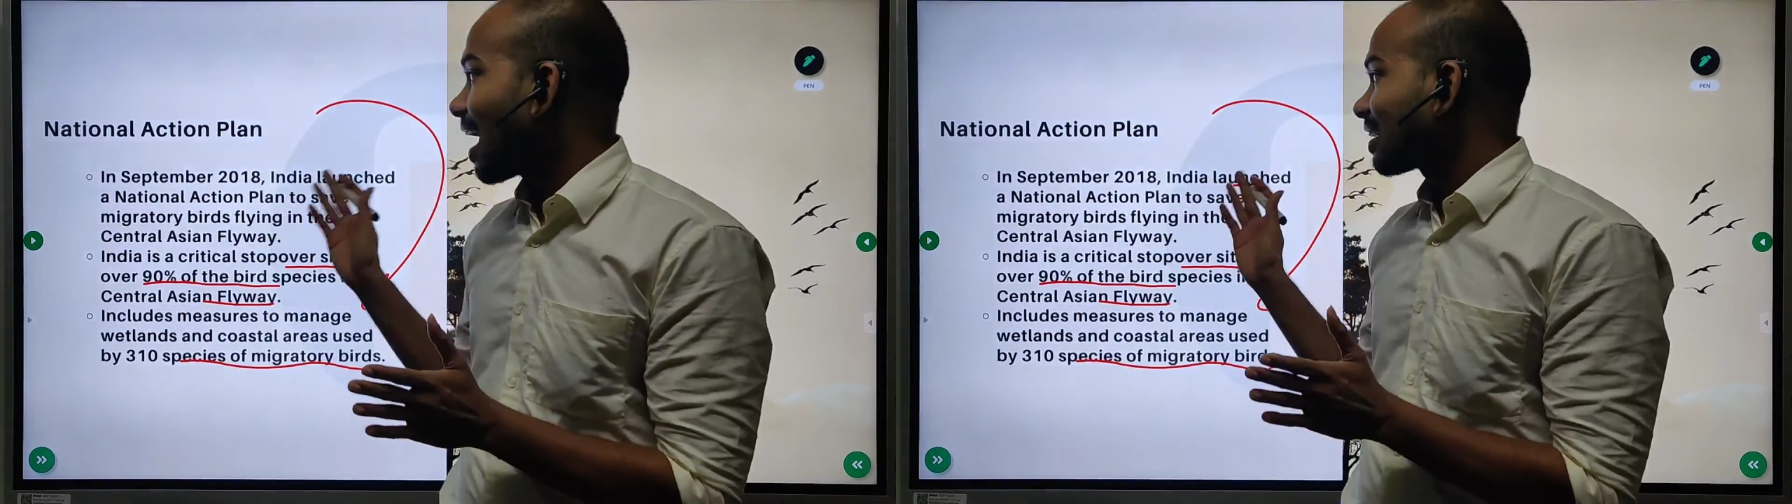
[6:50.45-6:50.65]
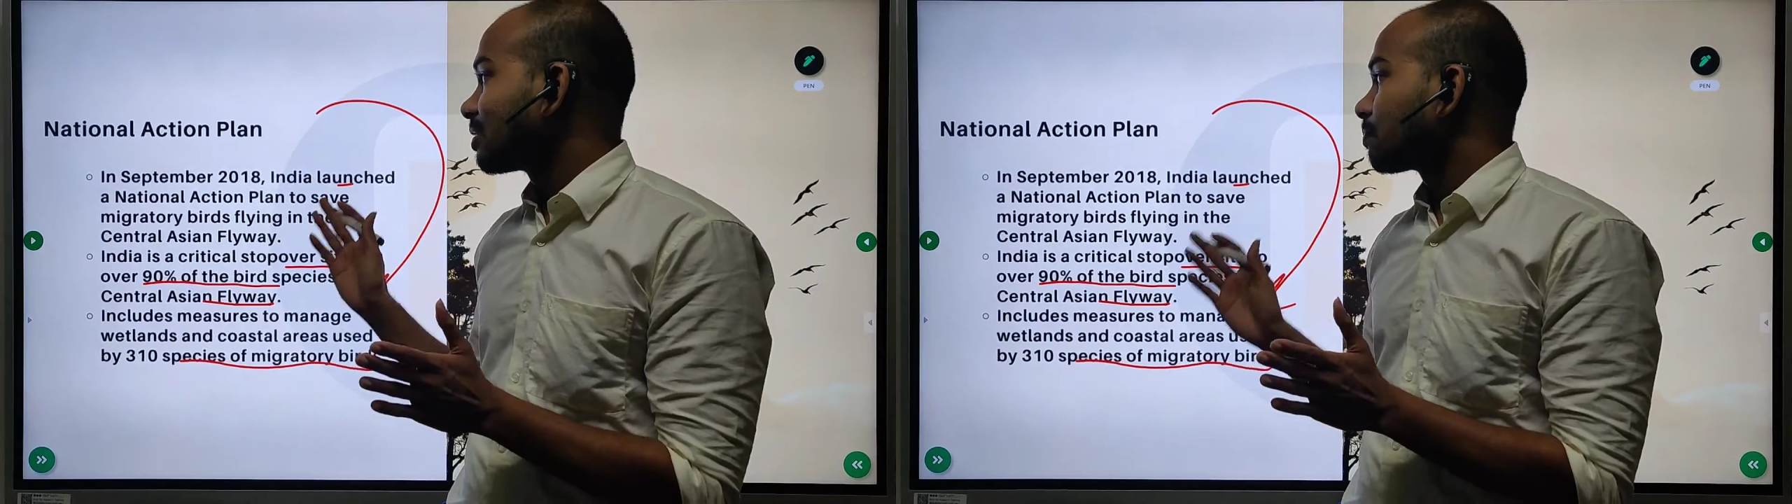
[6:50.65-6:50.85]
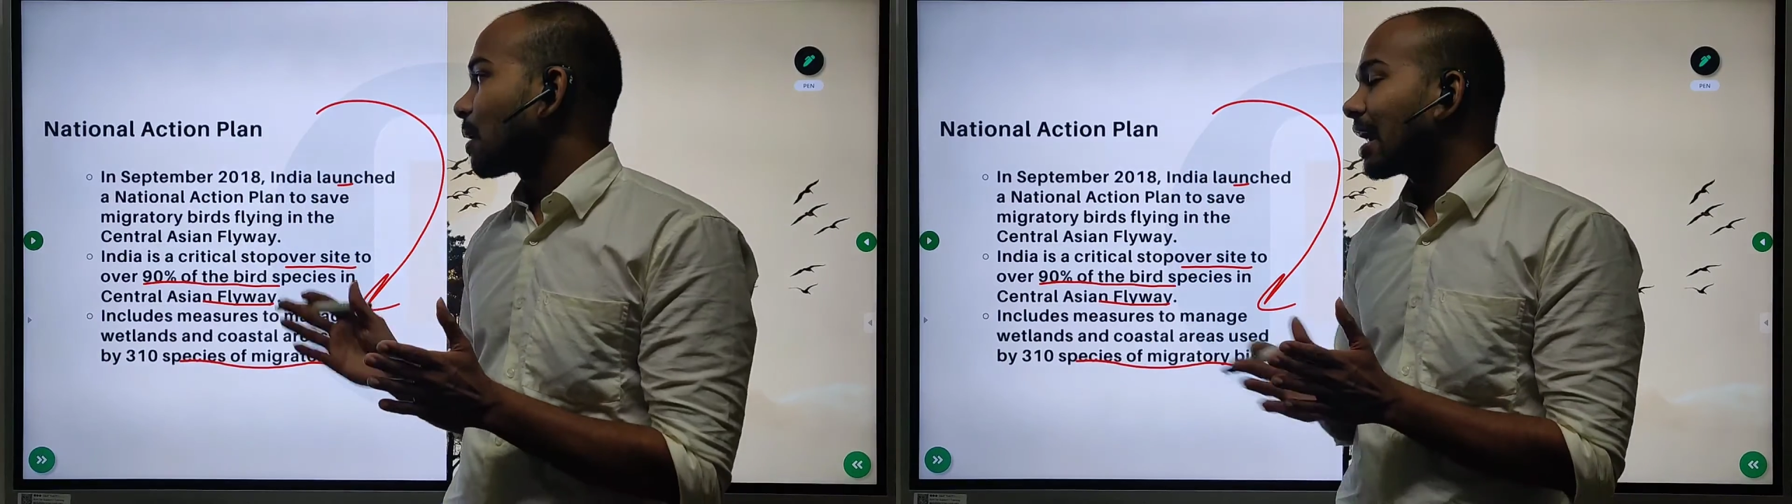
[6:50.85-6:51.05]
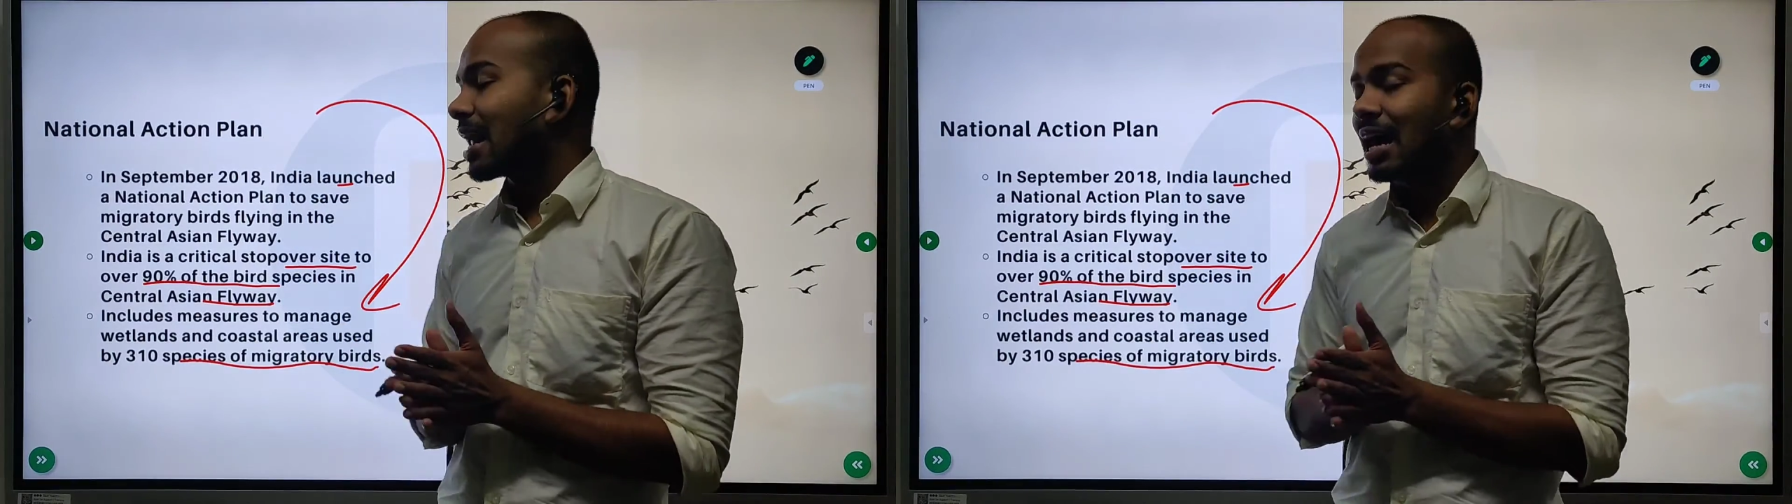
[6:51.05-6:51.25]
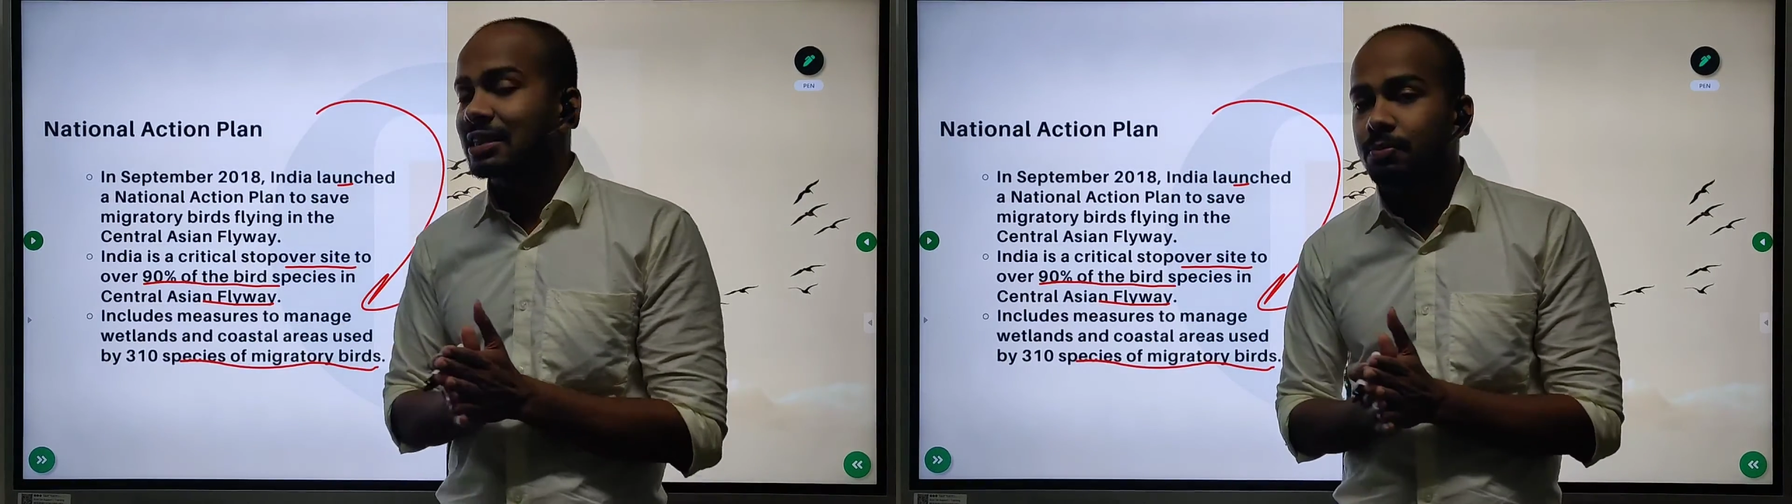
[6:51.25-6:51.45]
action plan
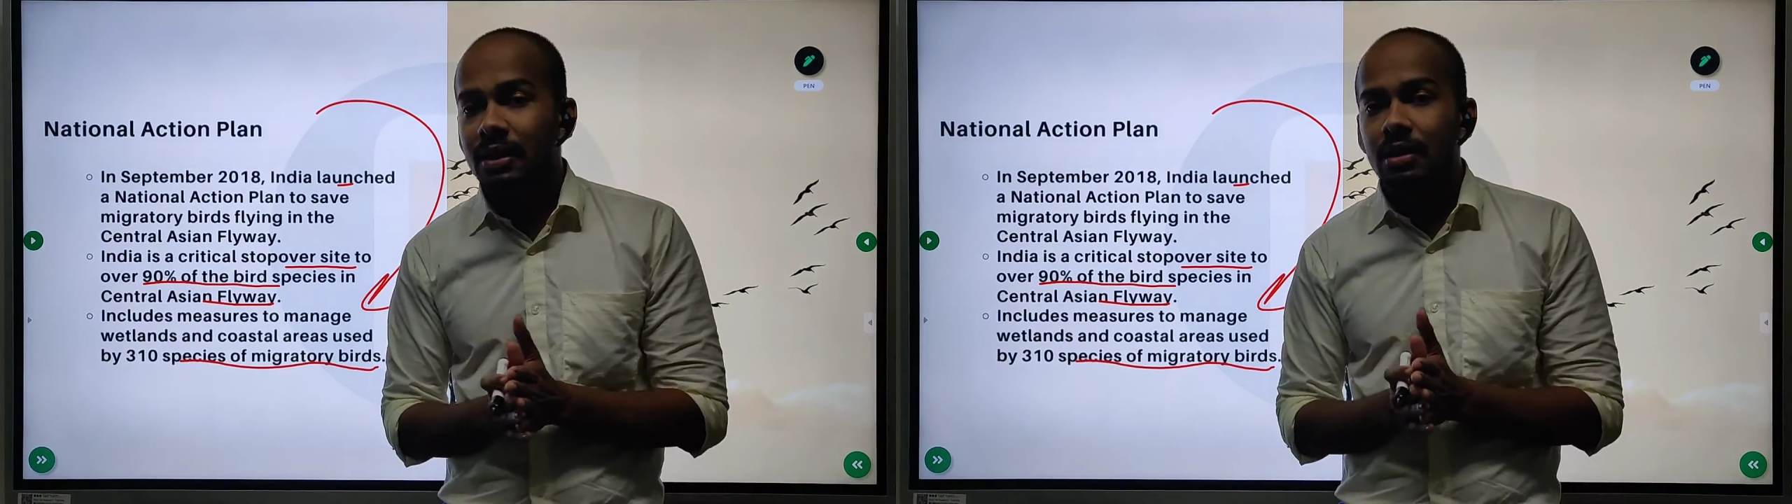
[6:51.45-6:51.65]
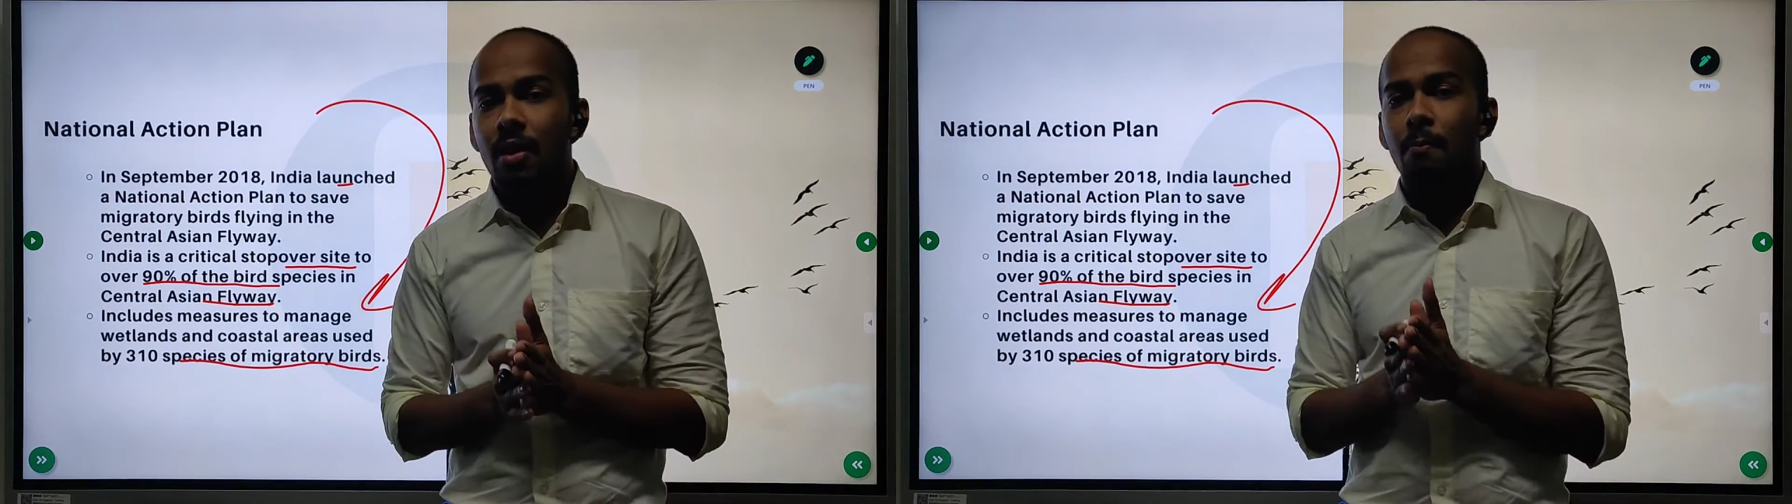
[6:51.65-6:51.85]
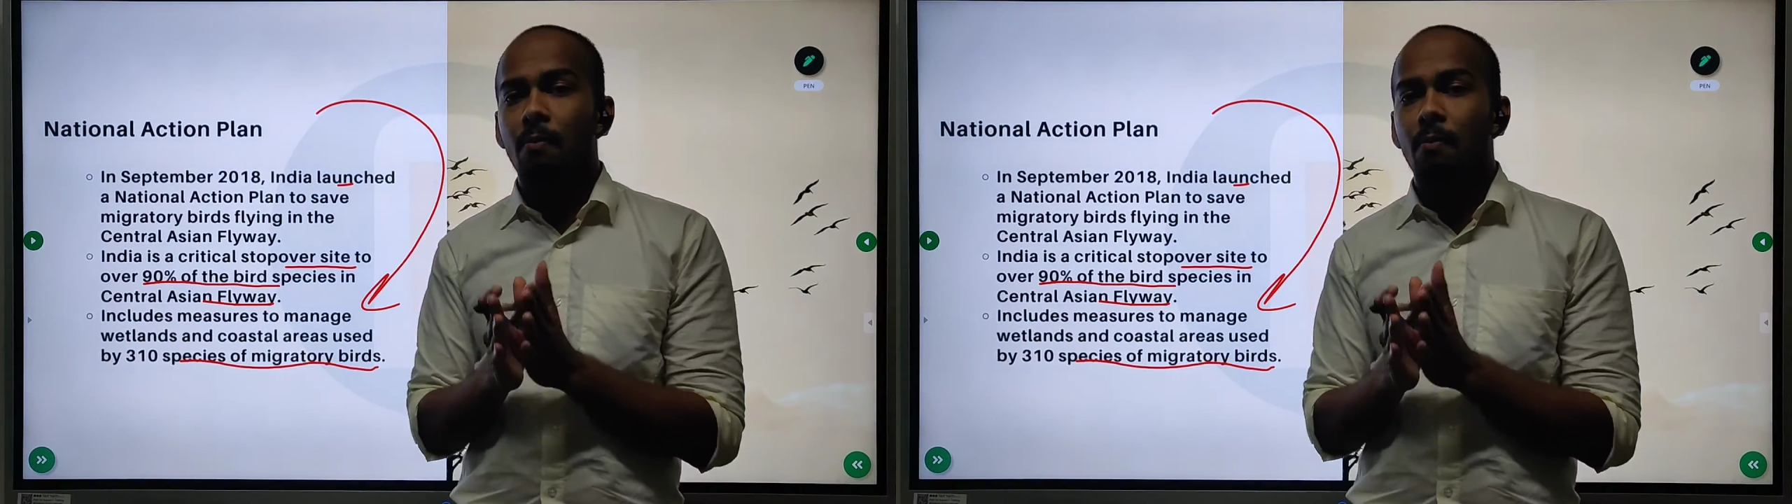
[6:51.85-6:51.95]
has been